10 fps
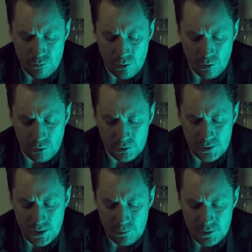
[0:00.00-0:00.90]

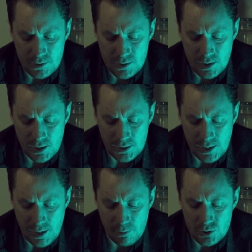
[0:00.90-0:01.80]
mold deep inside
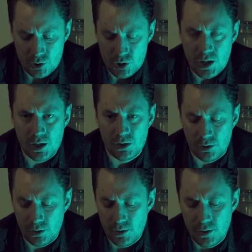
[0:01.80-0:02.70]
the Amazon
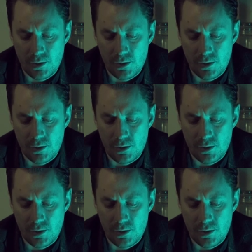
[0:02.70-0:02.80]
jungle